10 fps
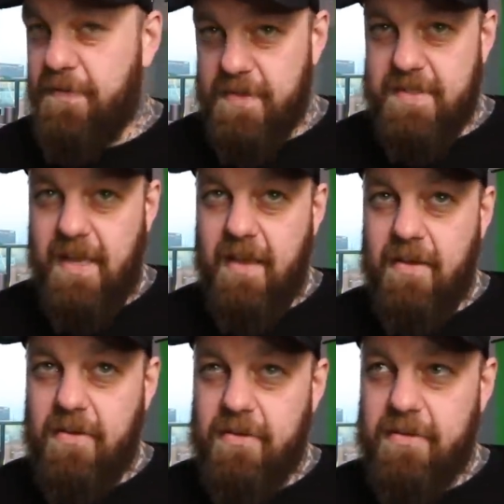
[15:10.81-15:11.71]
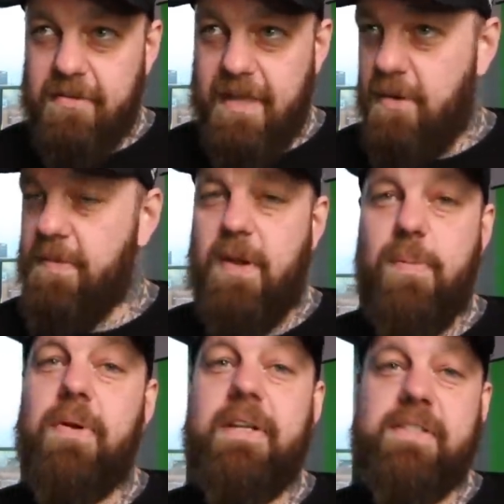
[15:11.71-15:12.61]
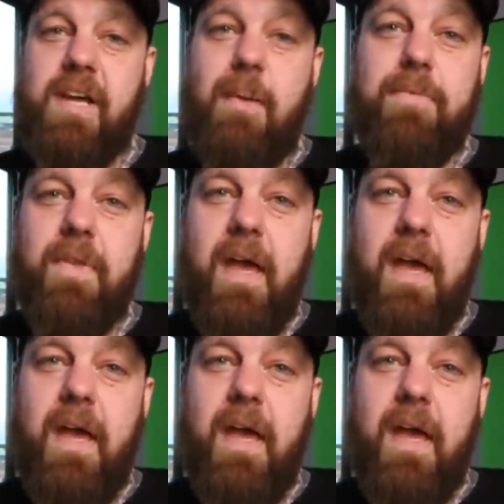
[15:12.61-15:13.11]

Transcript: for sale, they're putting a stop to